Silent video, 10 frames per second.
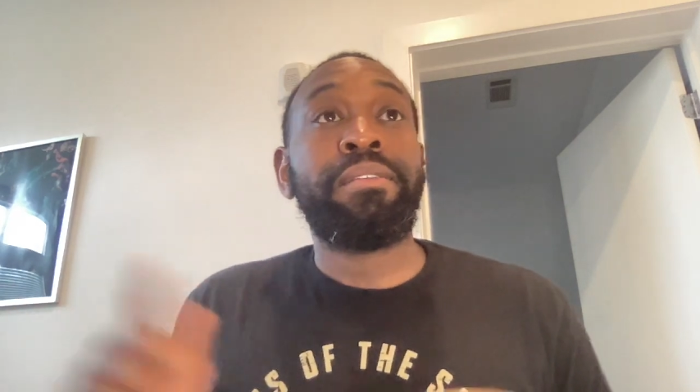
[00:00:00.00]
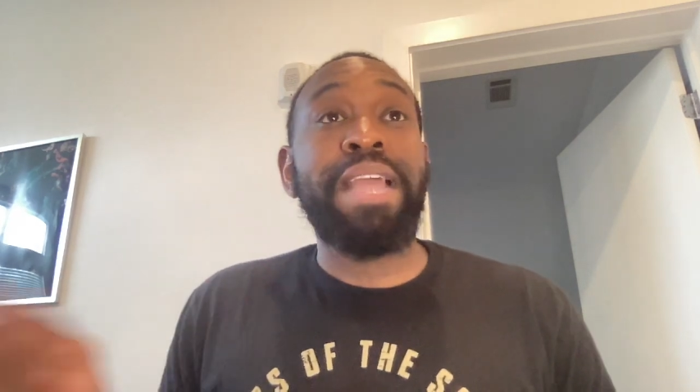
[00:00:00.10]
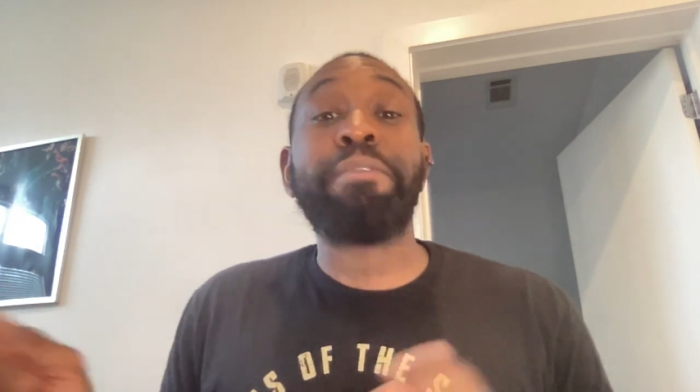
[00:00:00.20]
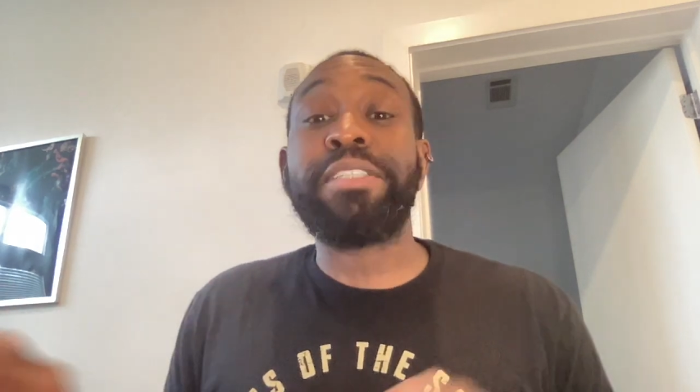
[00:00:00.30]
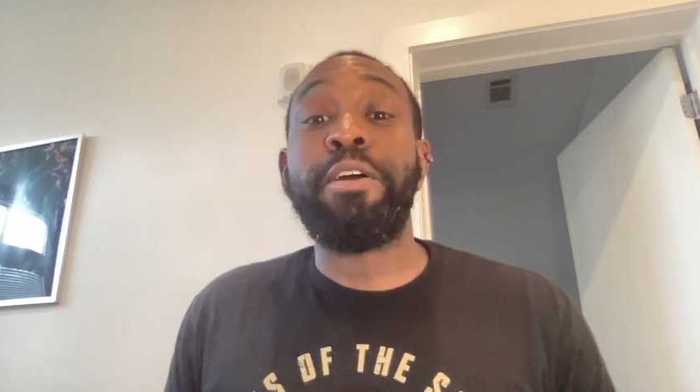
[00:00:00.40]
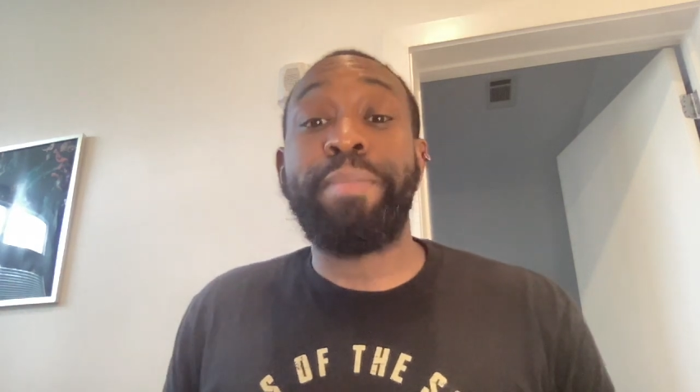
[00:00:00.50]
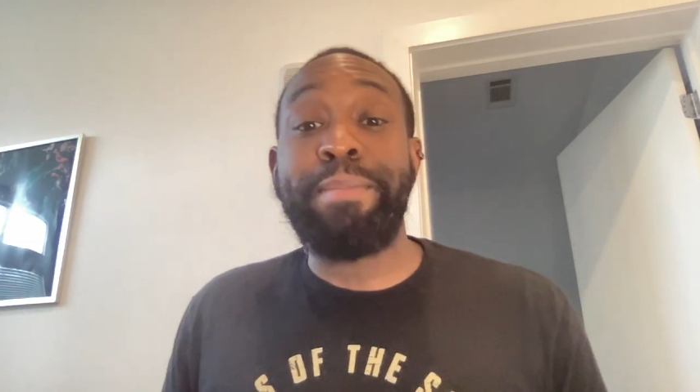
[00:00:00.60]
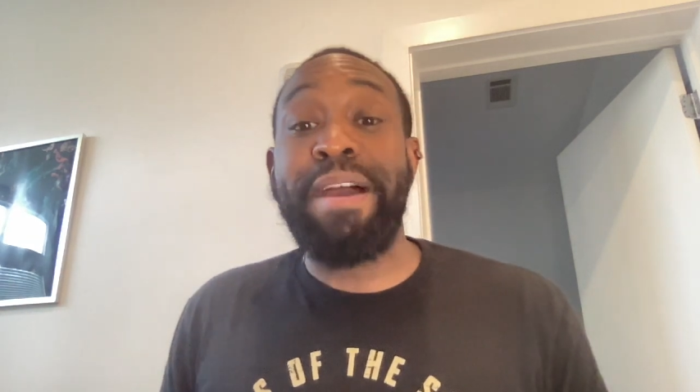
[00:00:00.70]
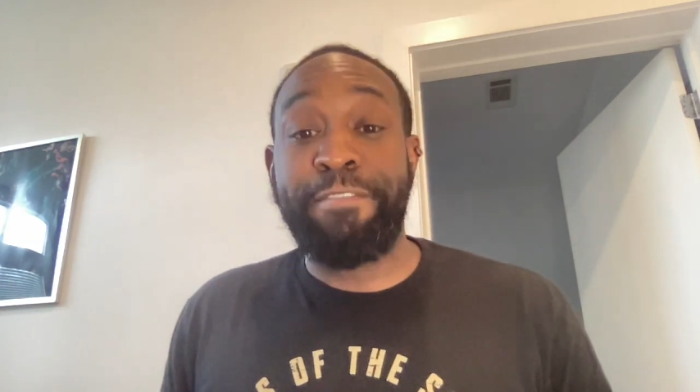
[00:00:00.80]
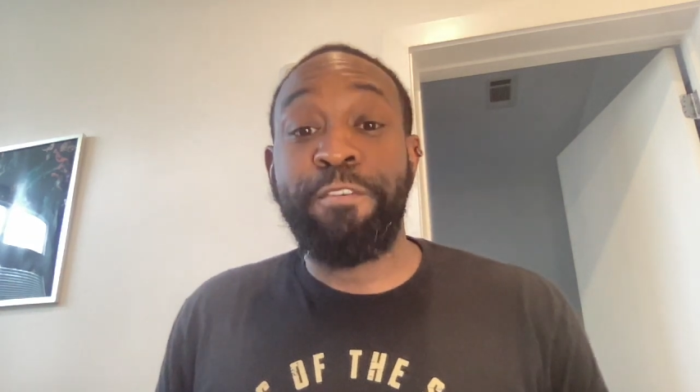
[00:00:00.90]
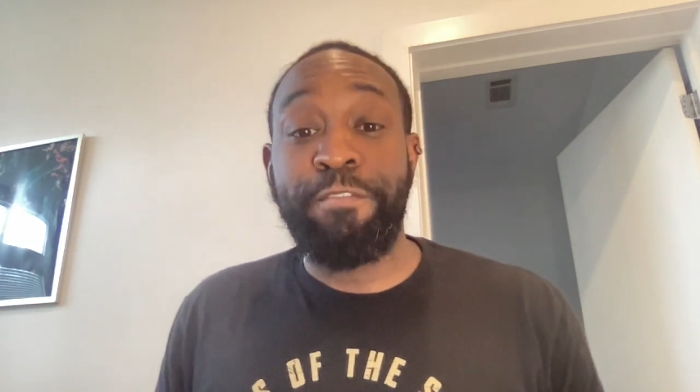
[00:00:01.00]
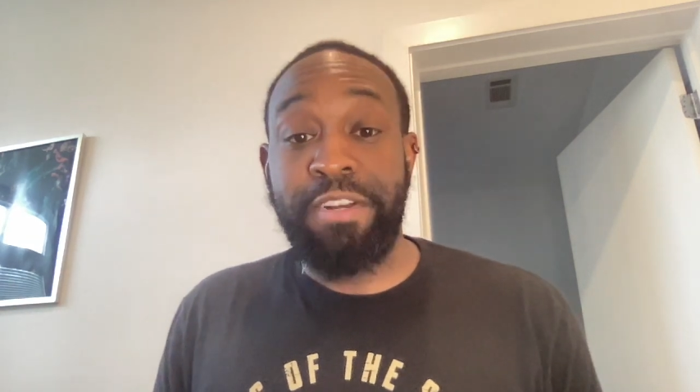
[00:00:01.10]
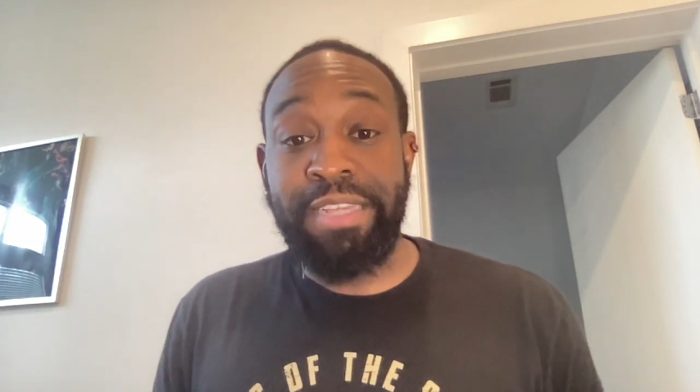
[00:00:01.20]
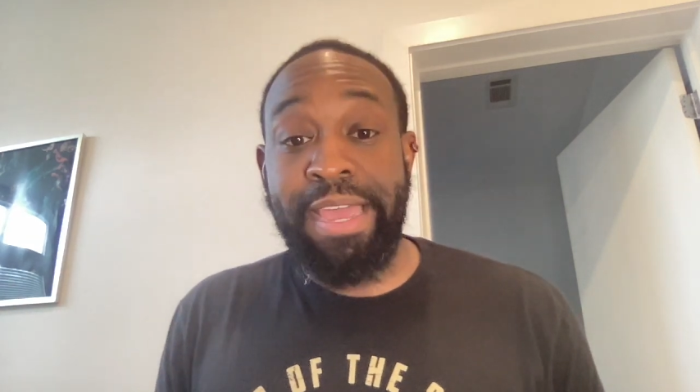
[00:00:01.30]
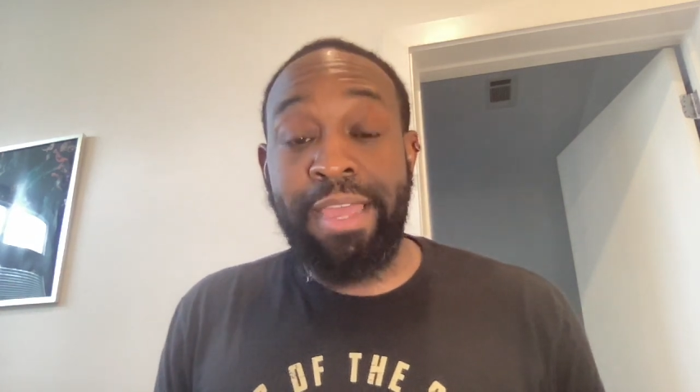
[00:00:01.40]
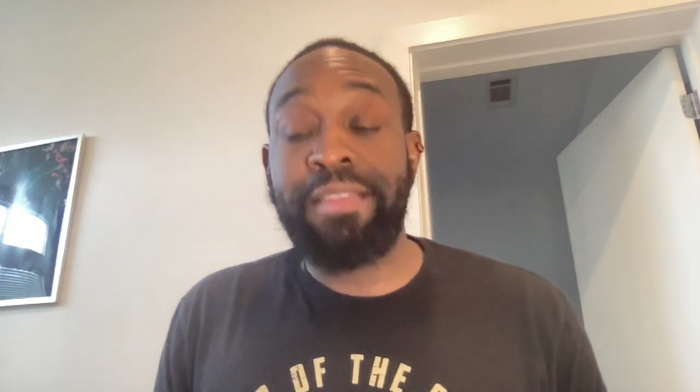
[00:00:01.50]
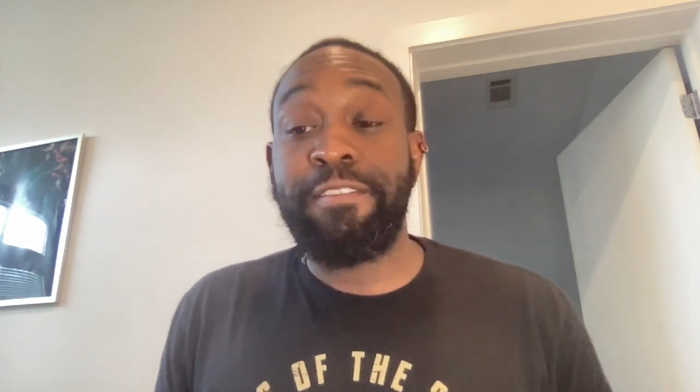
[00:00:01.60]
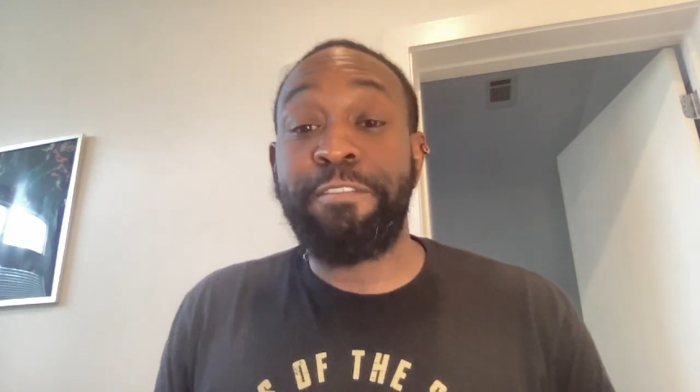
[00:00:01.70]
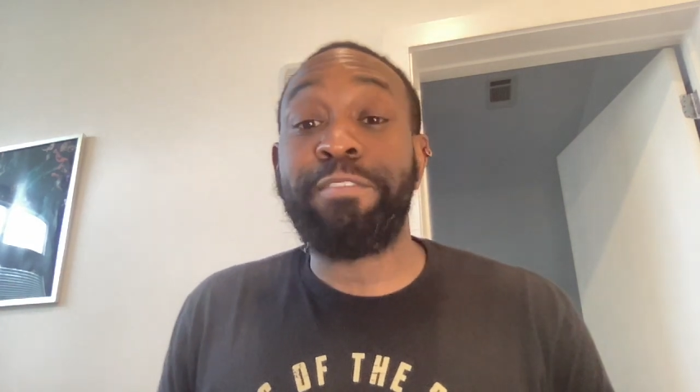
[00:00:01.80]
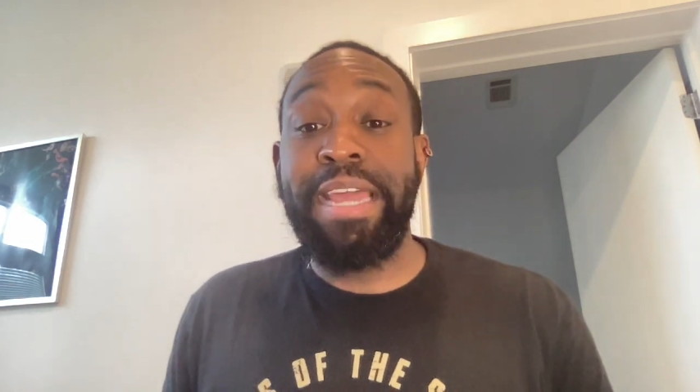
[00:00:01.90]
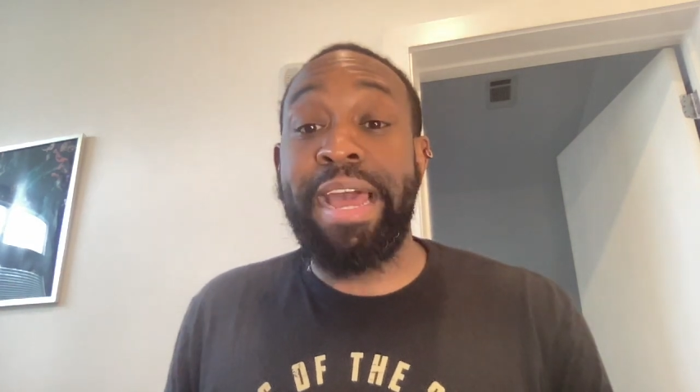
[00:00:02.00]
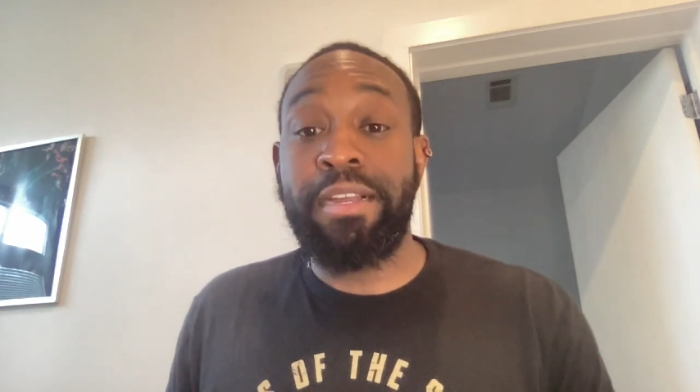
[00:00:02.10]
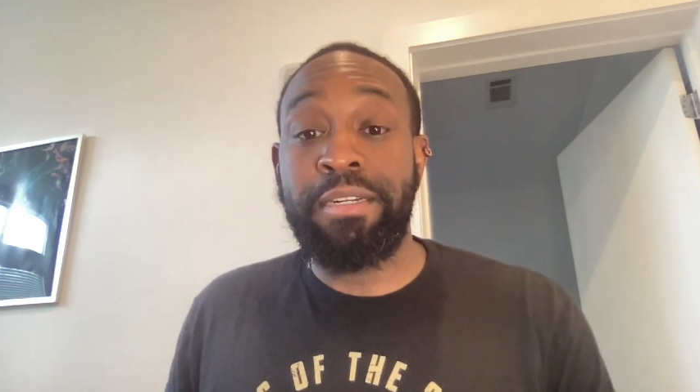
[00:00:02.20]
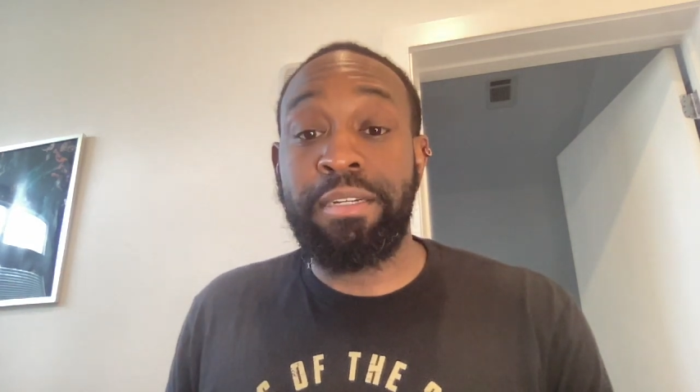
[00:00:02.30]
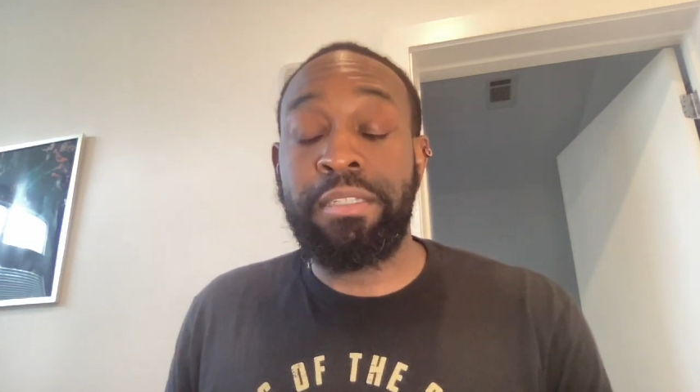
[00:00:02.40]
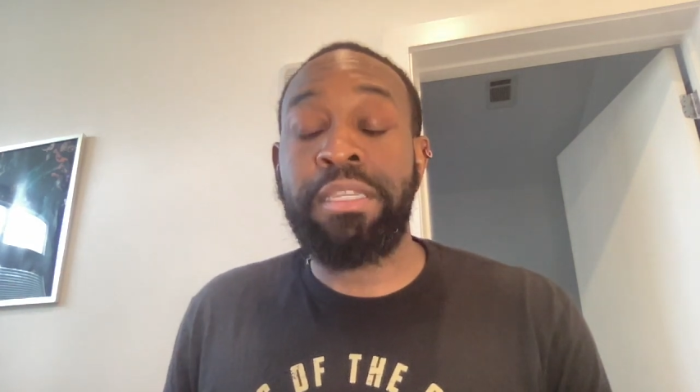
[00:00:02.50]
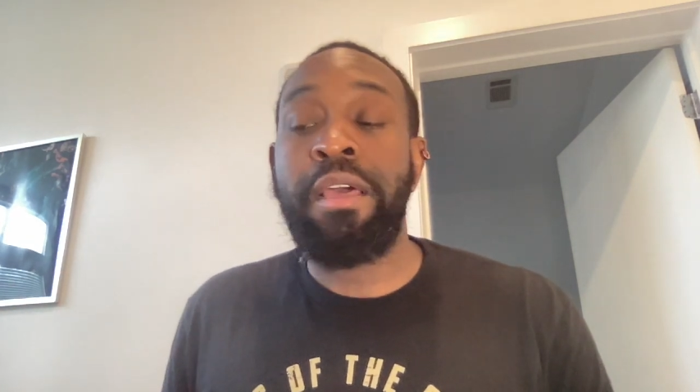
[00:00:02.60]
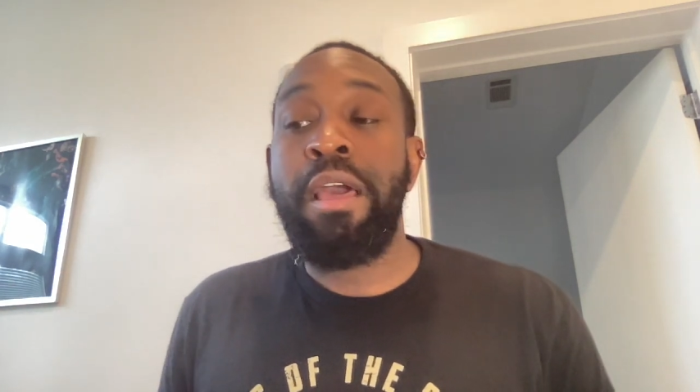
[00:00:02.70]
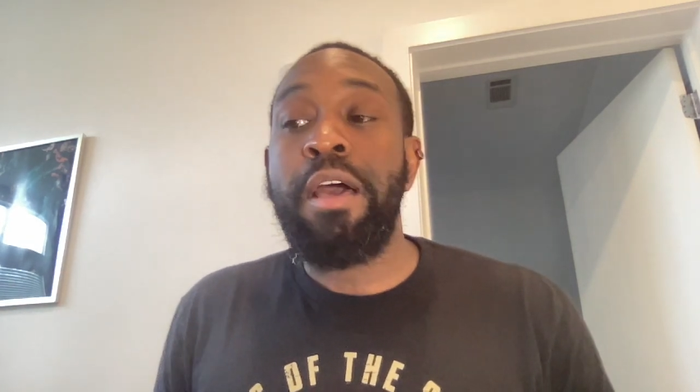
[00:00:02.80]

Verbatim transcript: That was gonna be my food for the day, the food that I cooked.